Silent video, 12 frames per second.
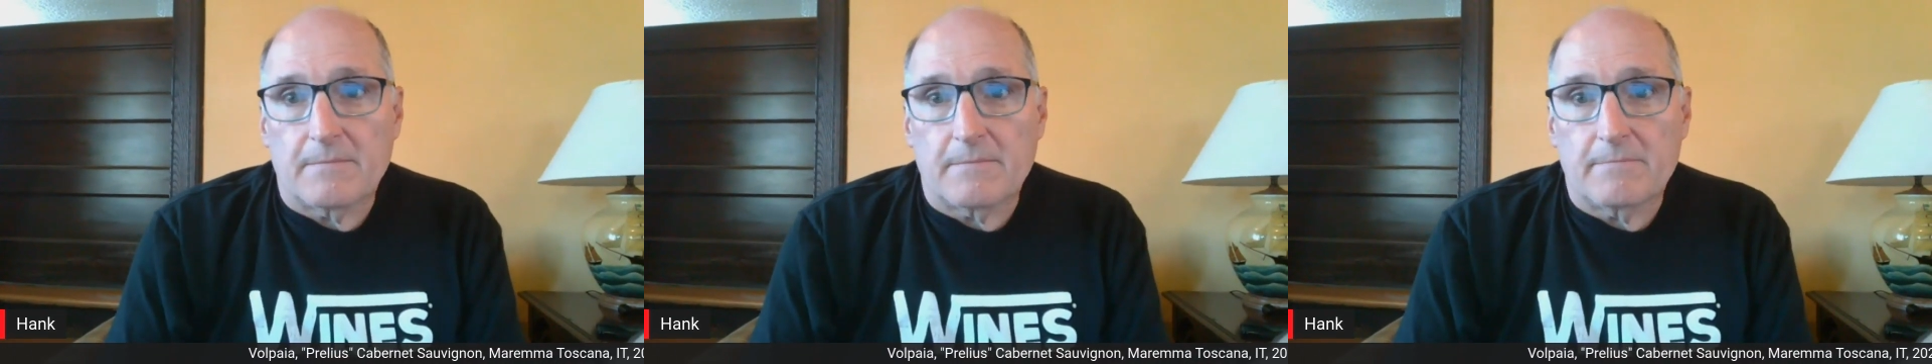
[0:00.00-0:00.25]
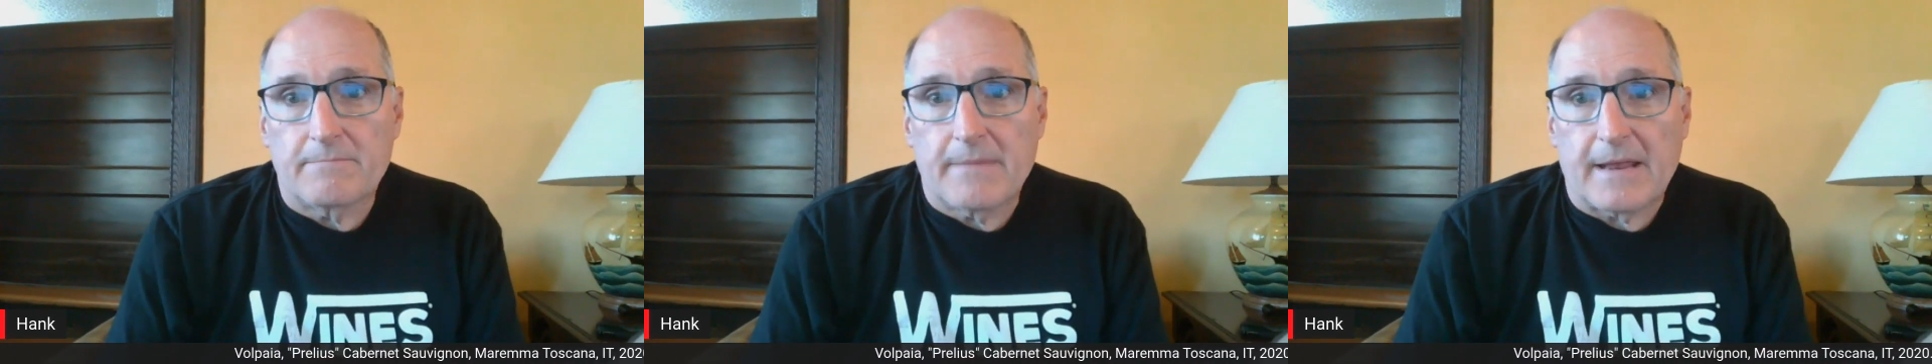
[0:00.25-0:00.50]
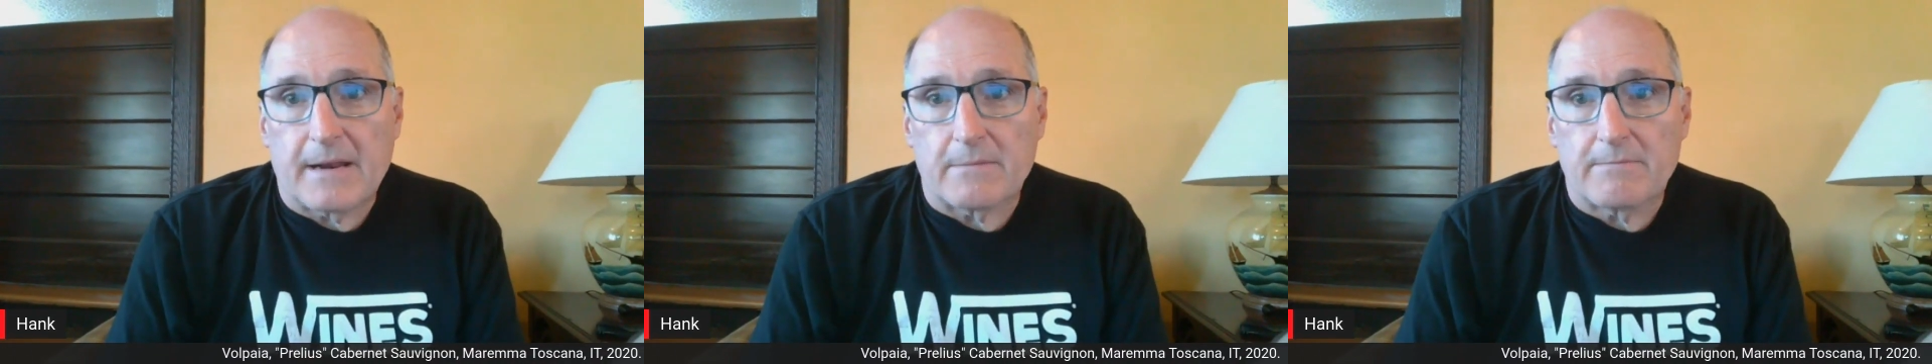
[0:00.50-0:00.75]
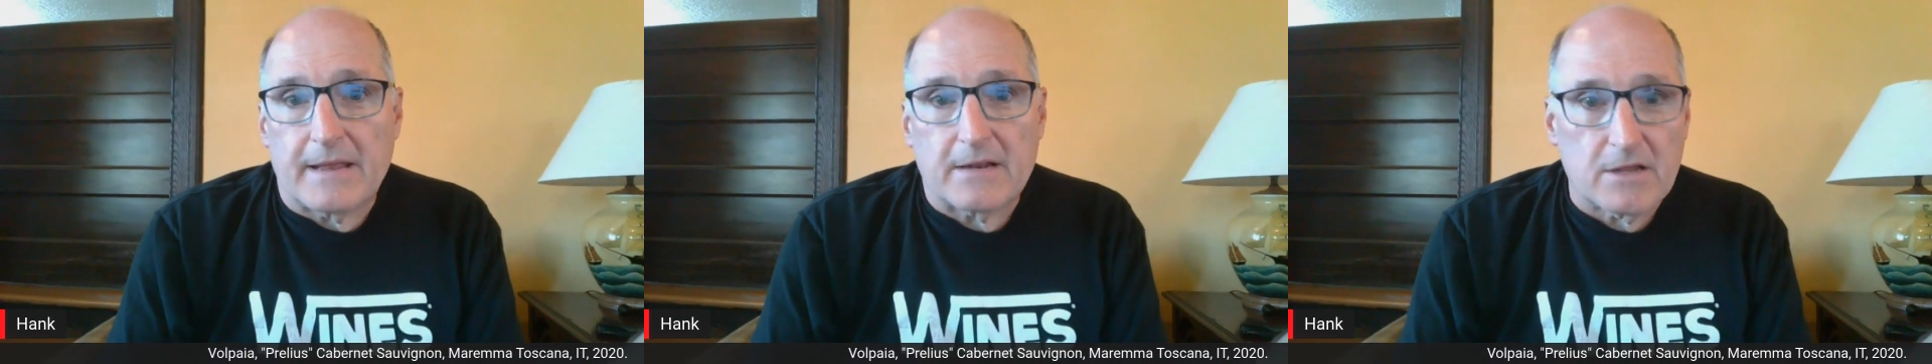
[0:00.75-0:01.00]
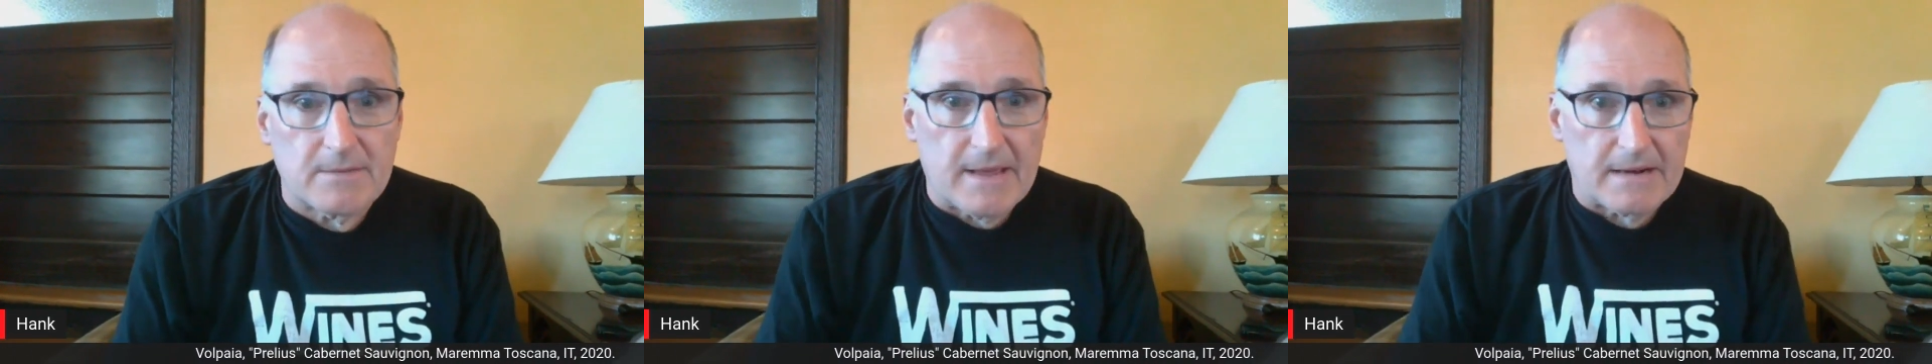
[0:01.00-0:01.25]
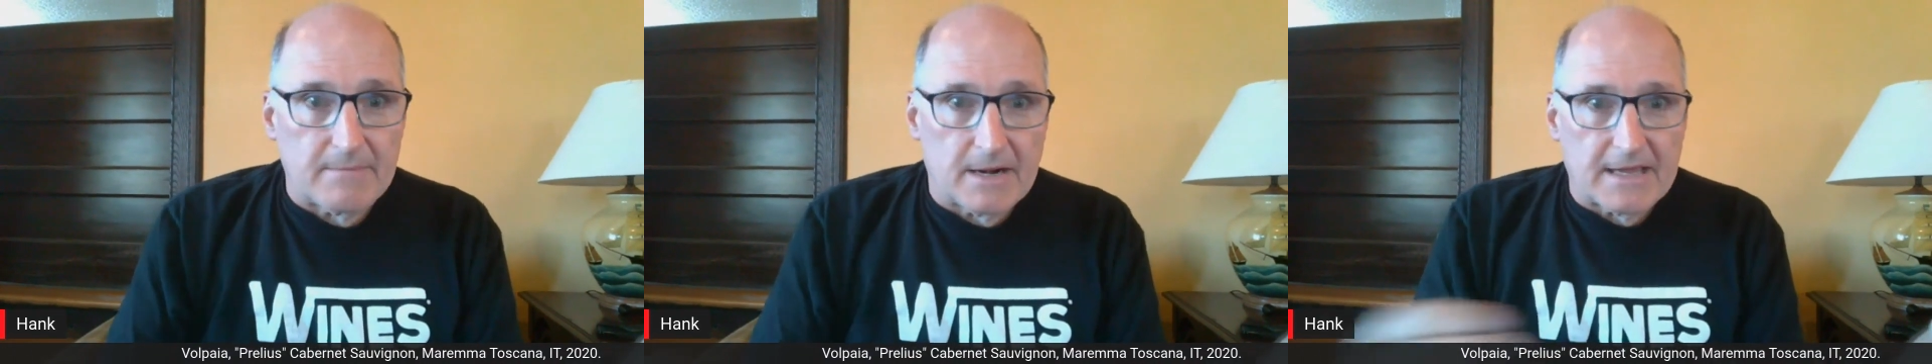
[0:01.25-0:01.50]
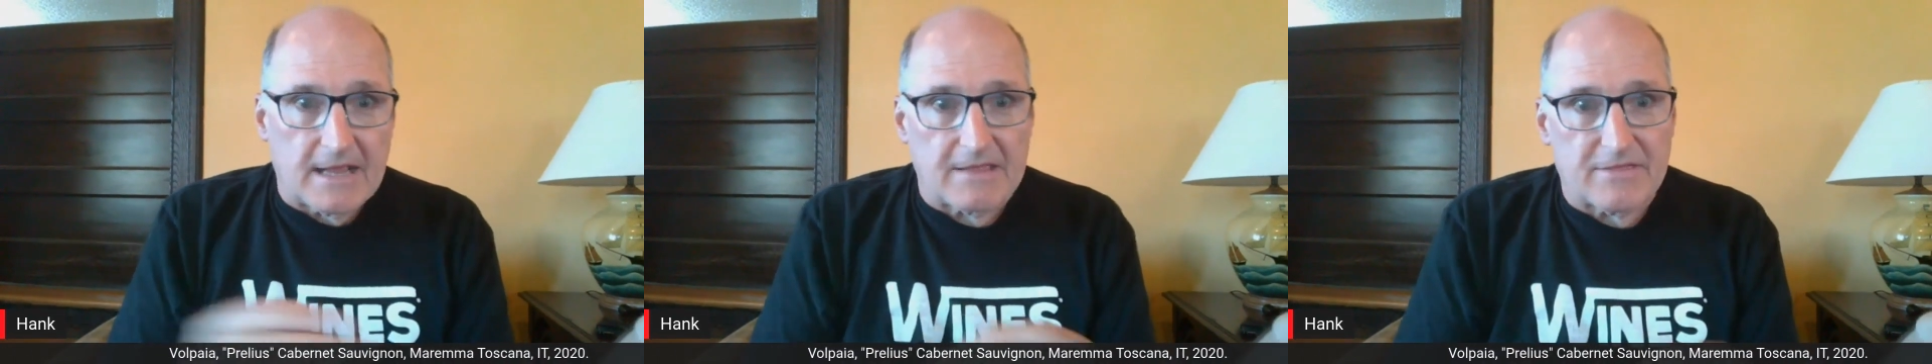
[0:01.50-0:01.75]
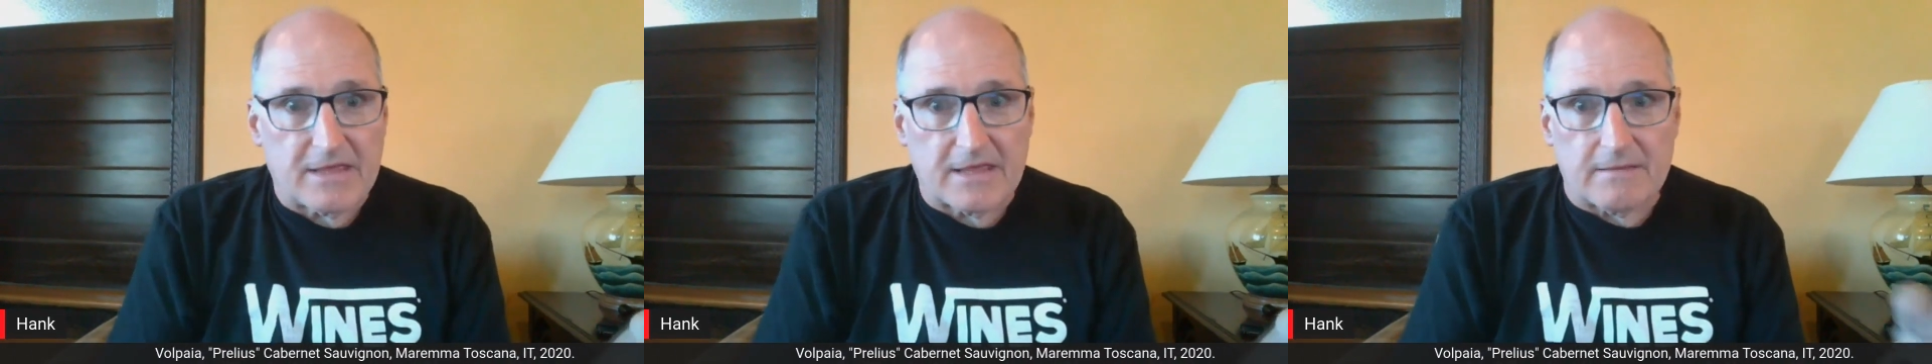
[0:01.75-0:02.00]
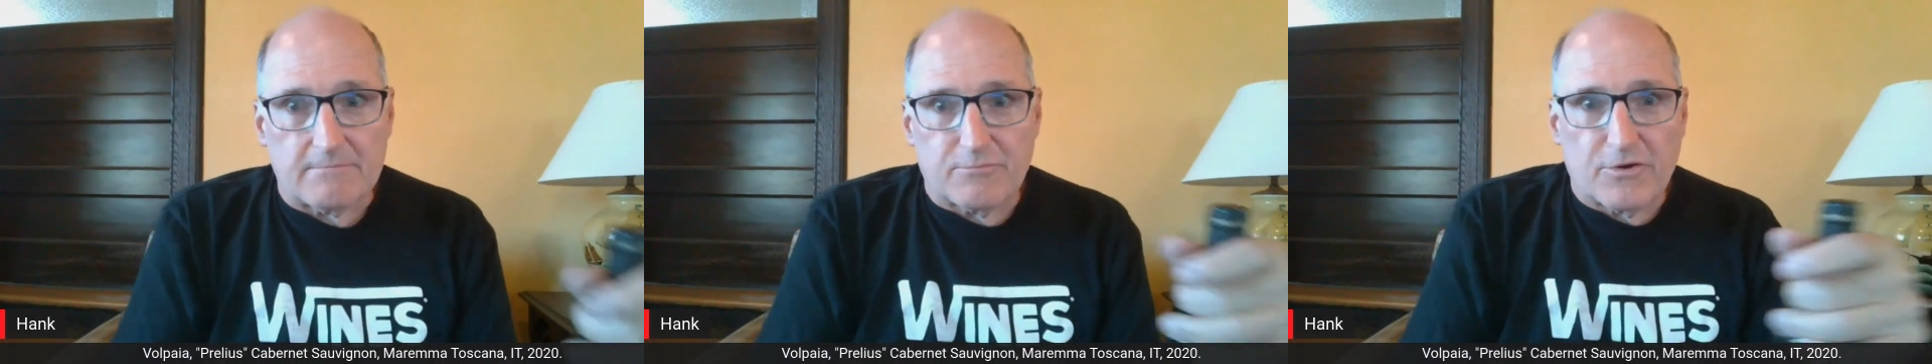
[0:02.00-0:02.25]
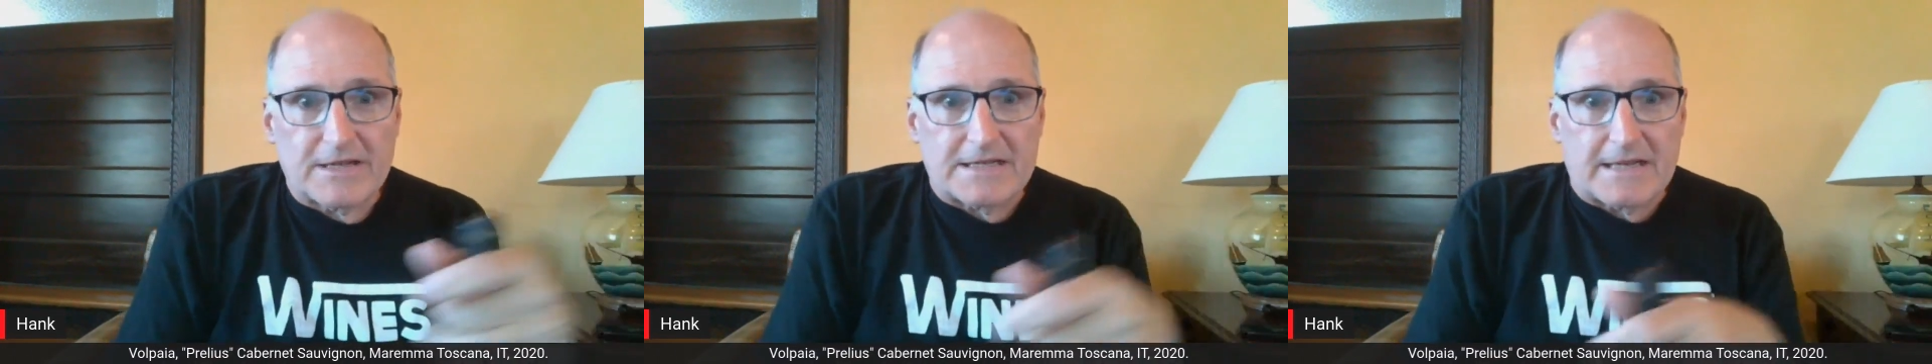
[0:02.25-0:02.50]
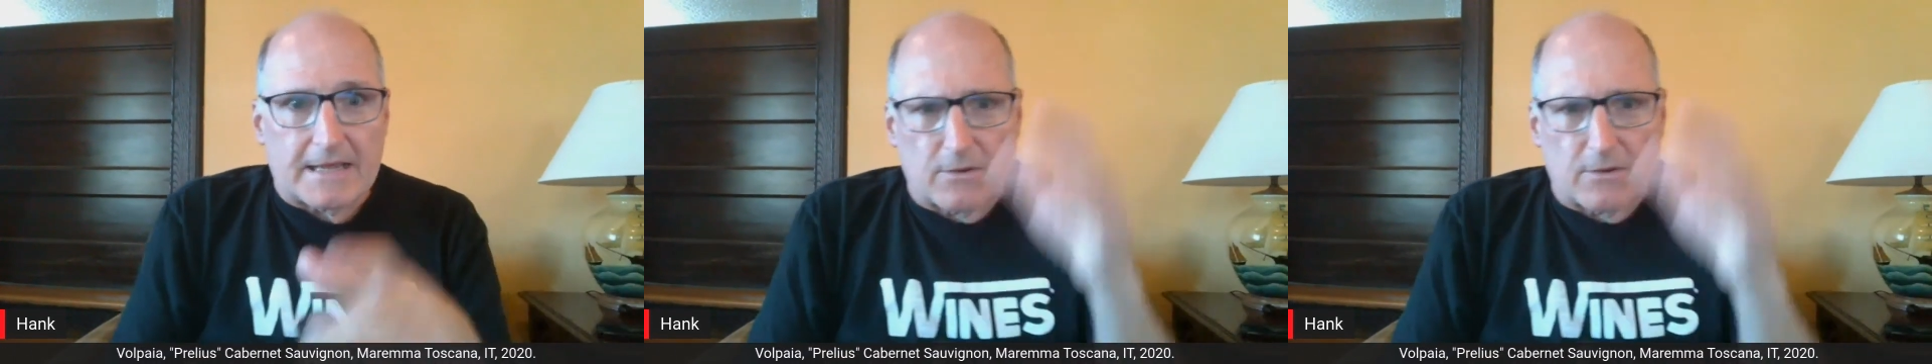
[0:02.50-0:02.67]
made a good amount of money, I think, in printing